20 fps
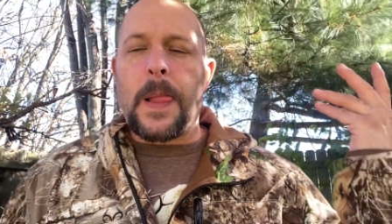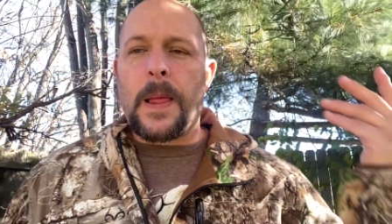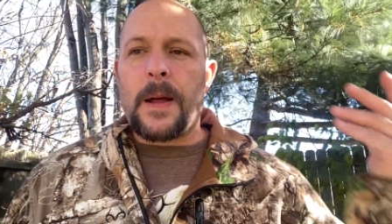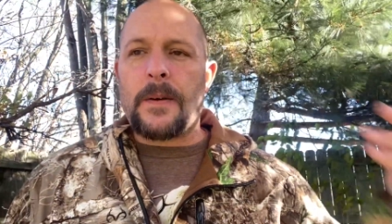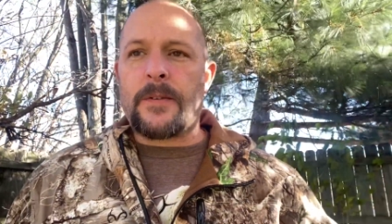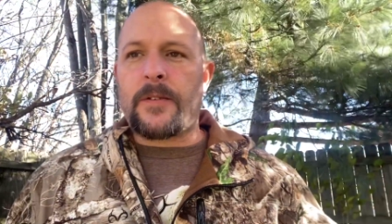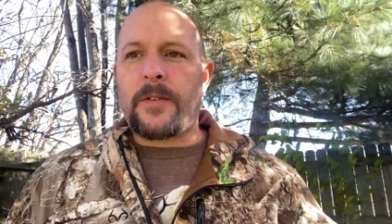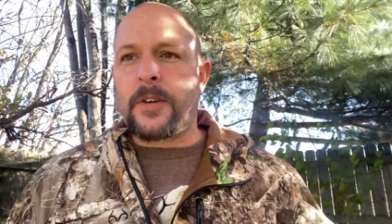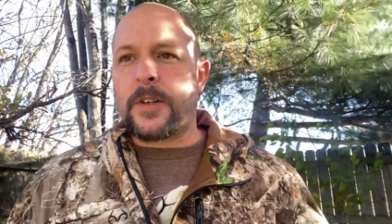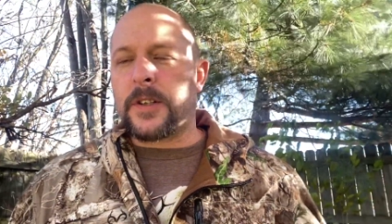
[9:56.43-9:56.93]

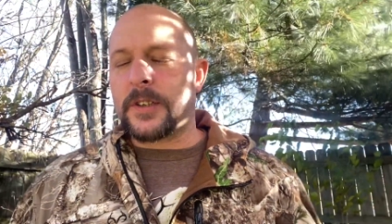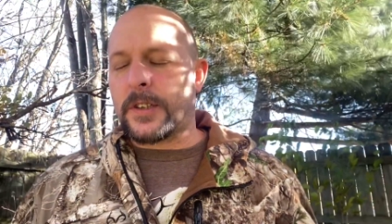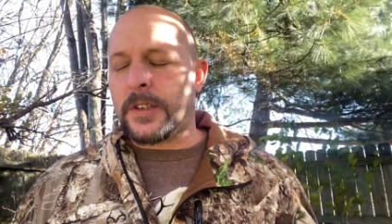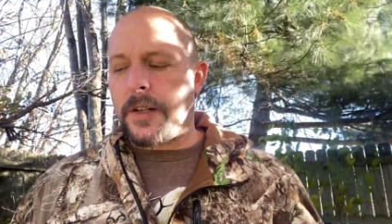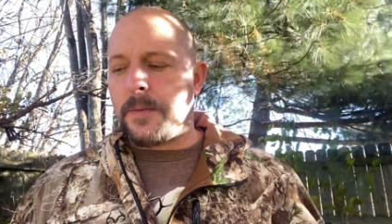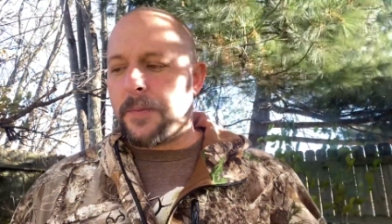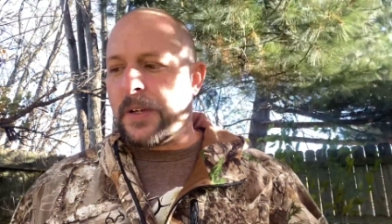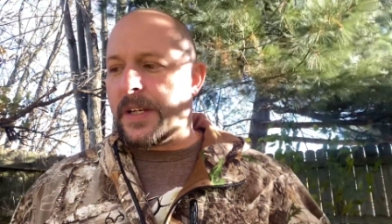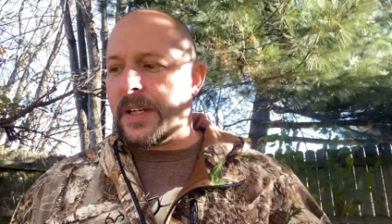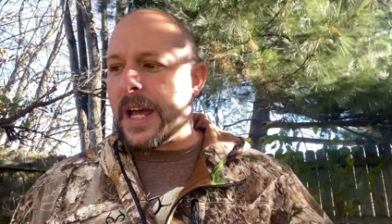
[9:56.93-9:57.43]
Of course, it's
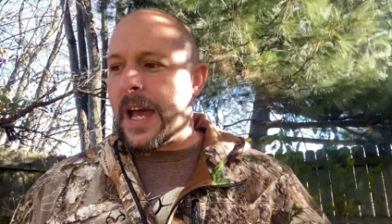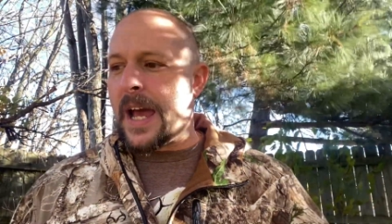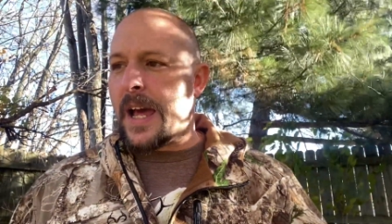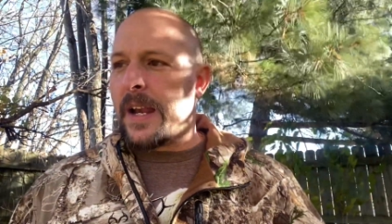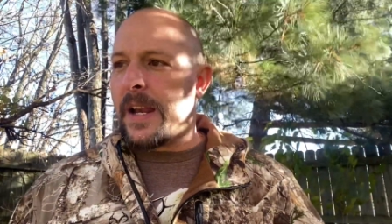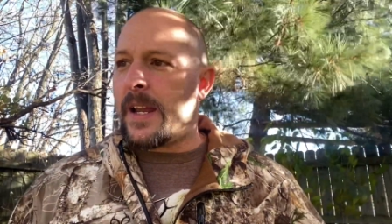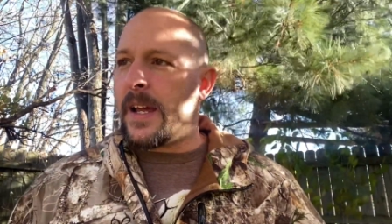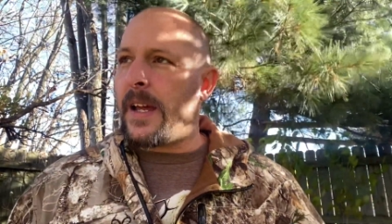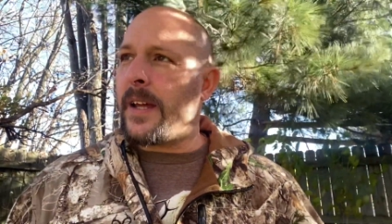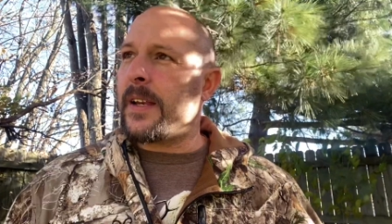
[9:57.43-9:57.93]
going to be dad.
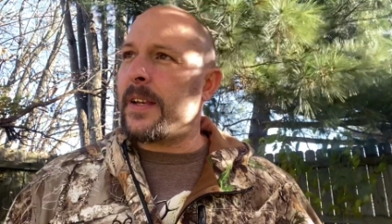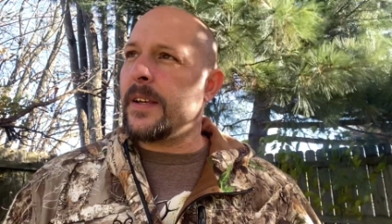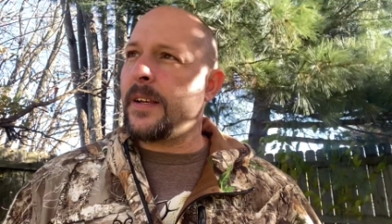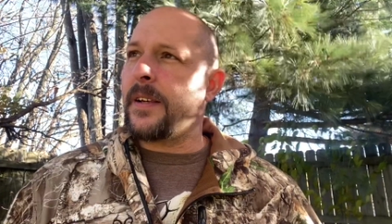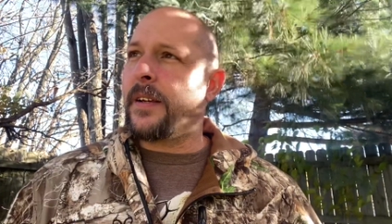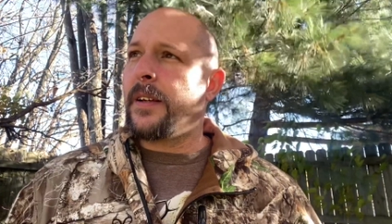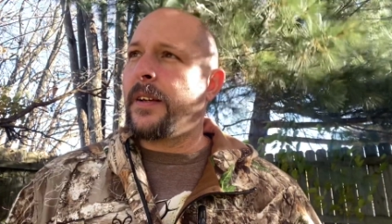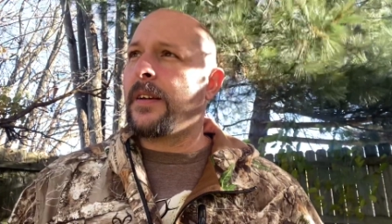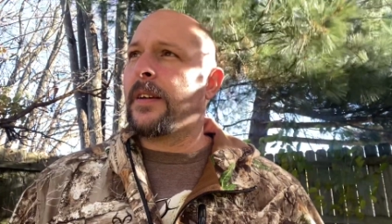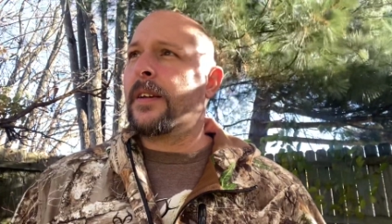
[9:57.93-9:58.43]
And
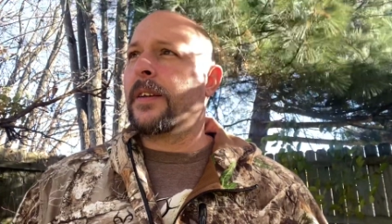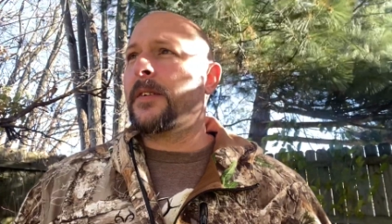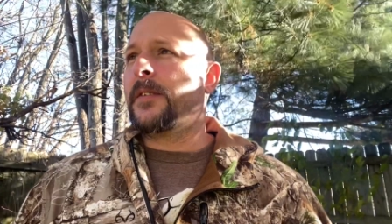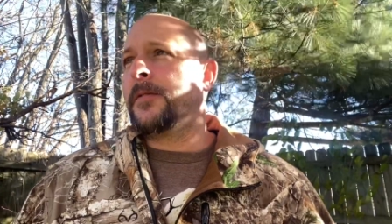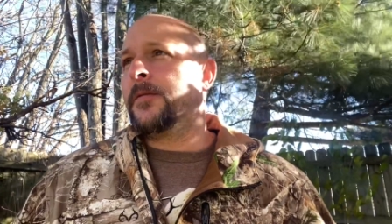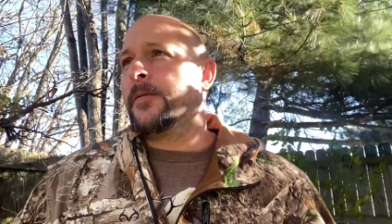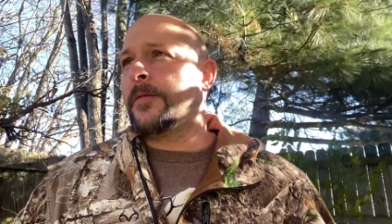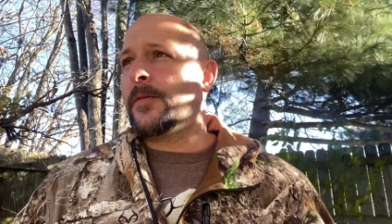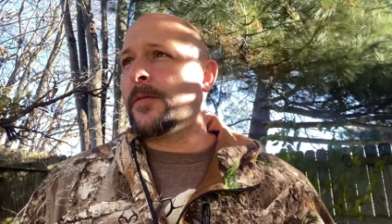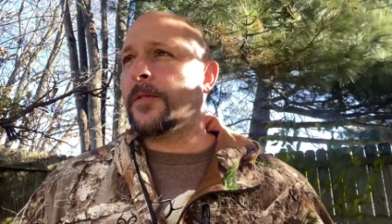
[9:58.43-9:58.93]

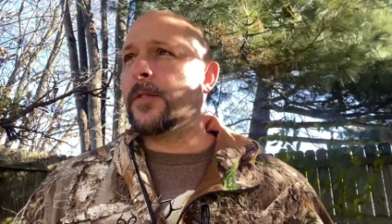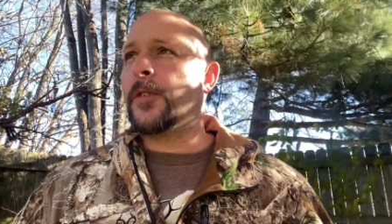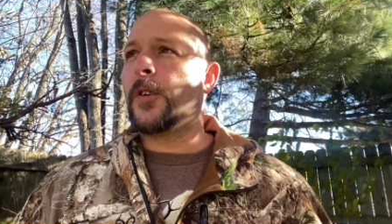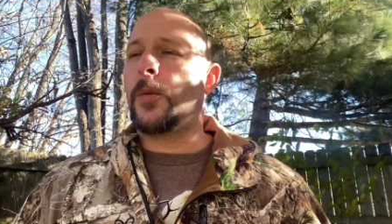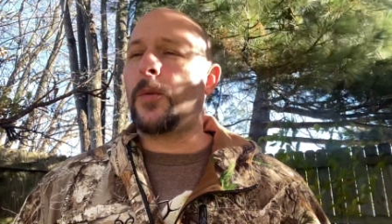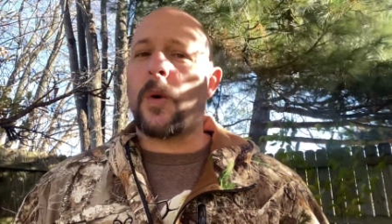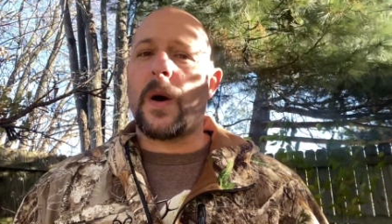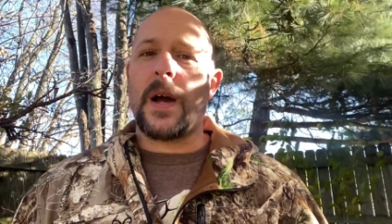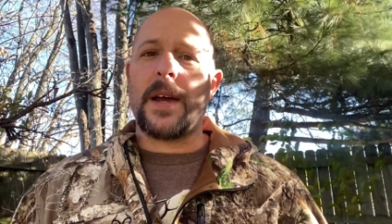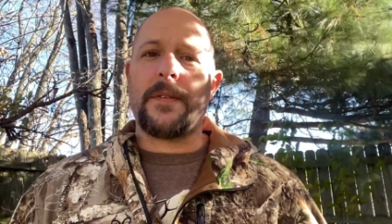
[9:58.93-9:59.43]

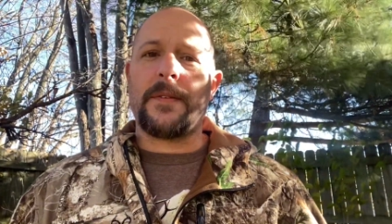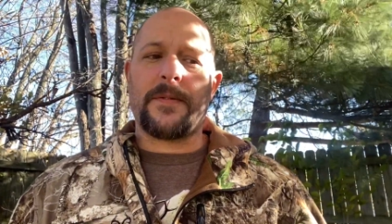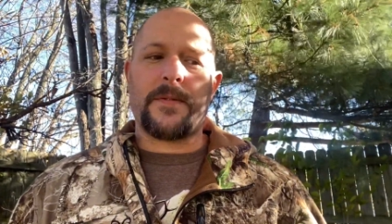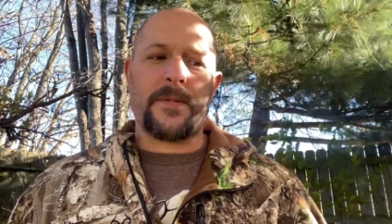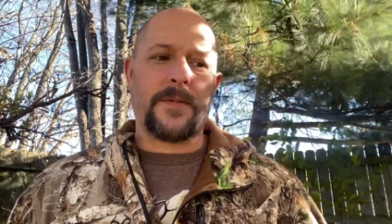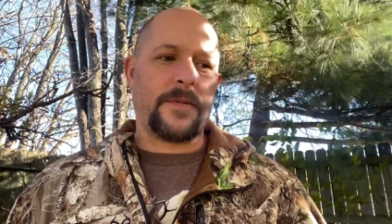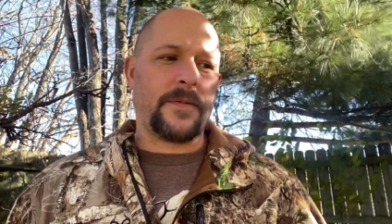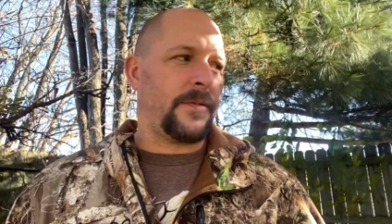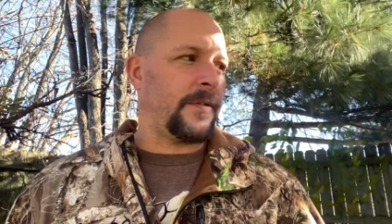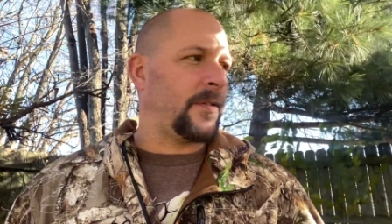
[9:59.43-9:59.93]
wife,
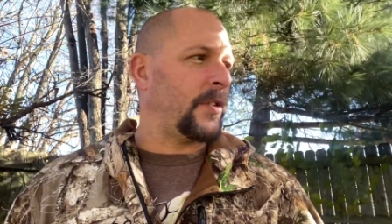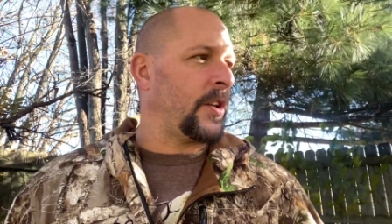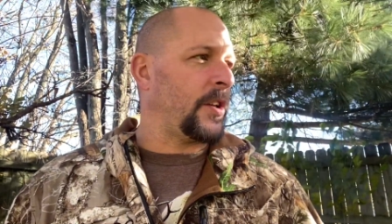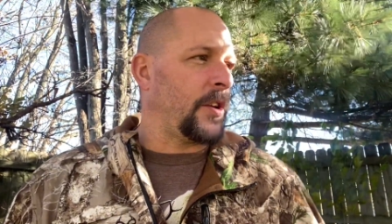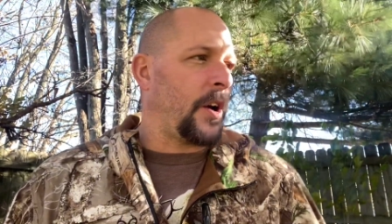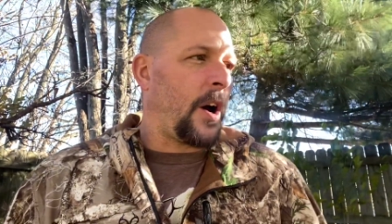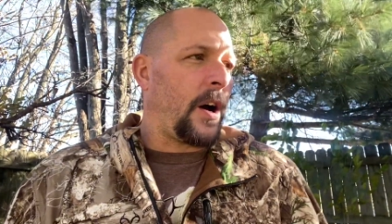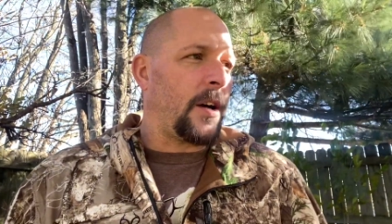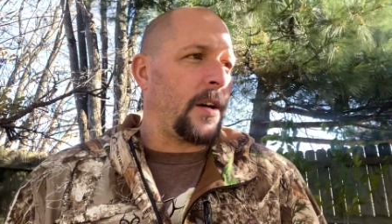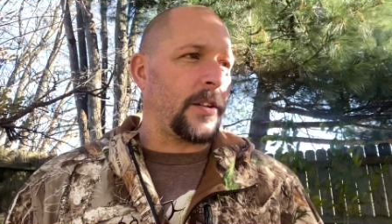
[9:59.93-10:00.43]
the
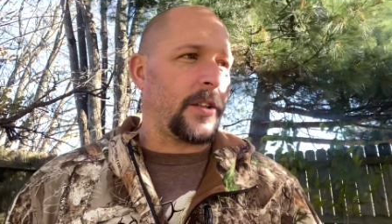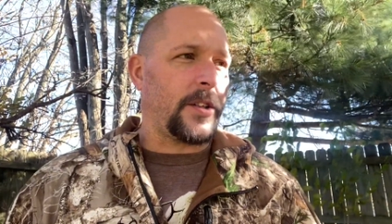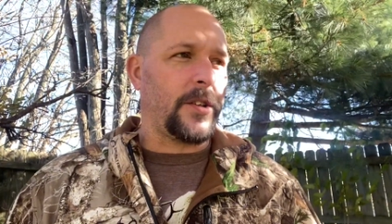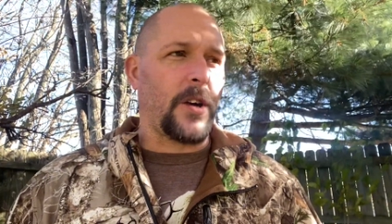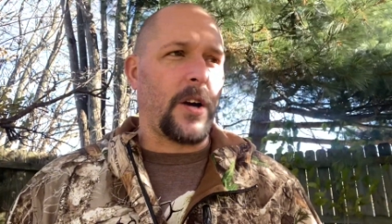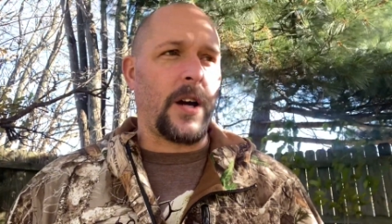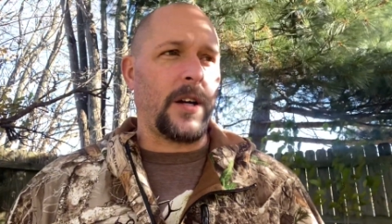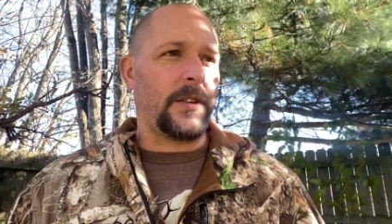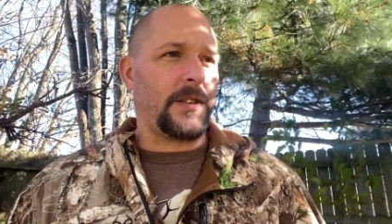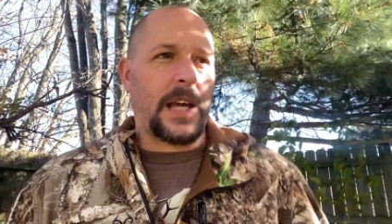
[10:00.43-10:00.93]
dog. The
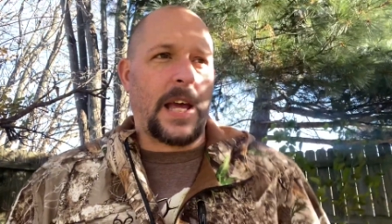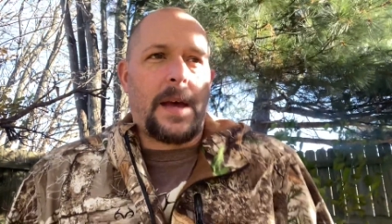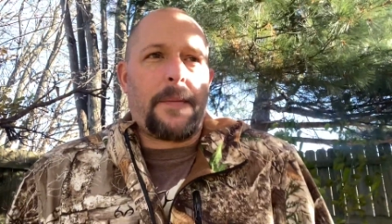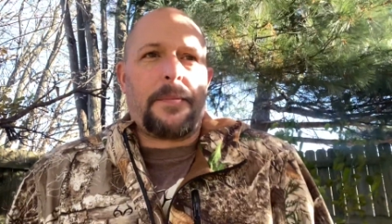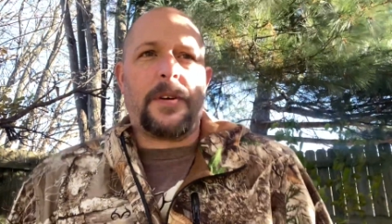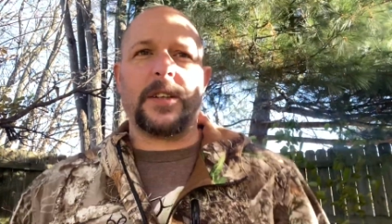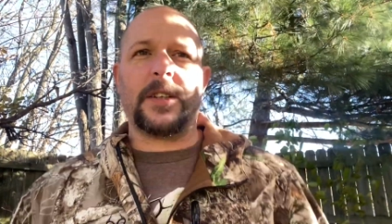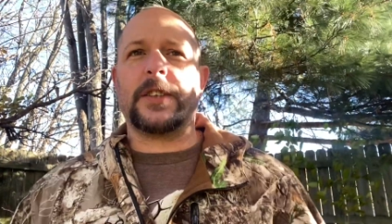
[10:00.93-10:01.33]
dog's happy.